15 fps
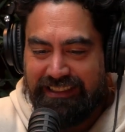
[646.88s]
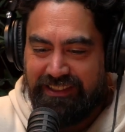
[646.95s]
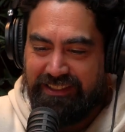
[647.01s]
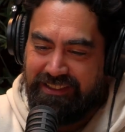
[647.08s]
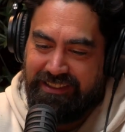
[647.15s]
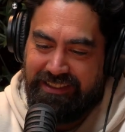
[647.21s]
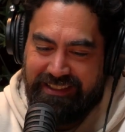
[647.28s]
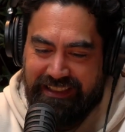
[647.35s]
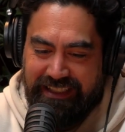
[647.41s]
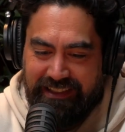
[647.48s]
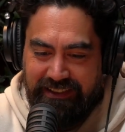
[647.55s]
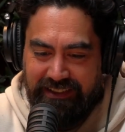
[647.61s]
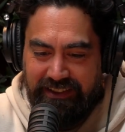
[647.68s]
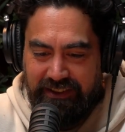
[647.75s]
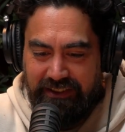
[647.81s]
good.
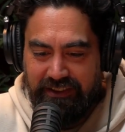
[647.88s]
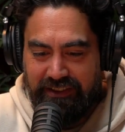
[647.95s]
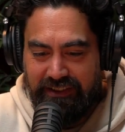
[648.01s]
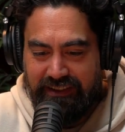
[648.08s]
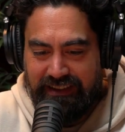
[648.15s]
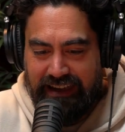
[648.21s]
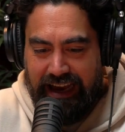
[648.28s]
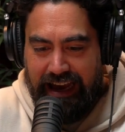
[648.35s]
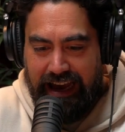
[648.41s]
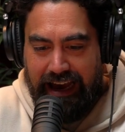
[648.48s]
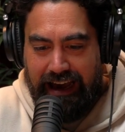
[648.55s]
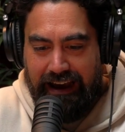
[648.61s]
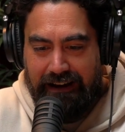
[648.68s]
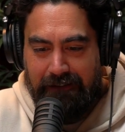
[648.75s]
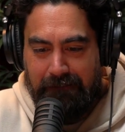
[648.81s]
It's good.
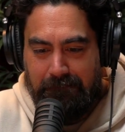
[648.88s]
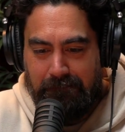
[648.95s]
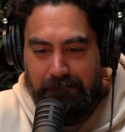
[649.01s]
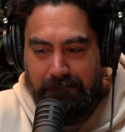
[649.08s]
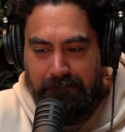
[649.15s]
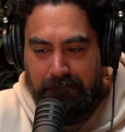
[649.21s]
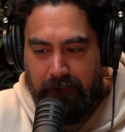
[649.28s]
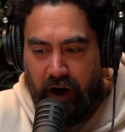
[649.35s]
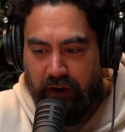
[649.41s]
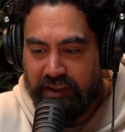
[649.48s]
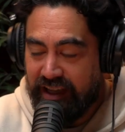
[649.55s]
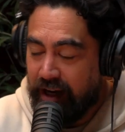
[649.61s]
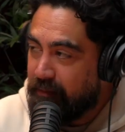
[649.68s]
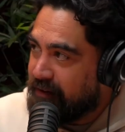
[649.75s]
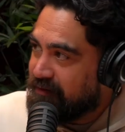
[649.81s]

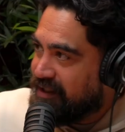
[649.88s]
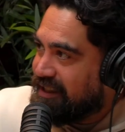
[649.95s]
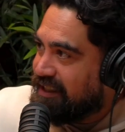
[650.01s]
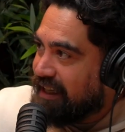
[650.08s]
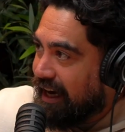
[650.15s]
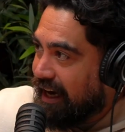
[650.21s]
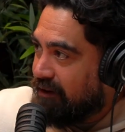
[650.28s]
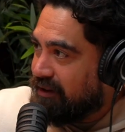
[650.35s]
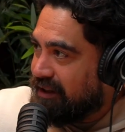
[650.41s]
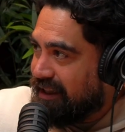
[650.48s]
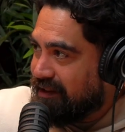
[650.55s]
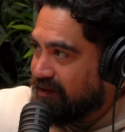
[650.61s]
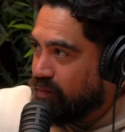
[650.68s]
Obviously, I'm off to Darwin this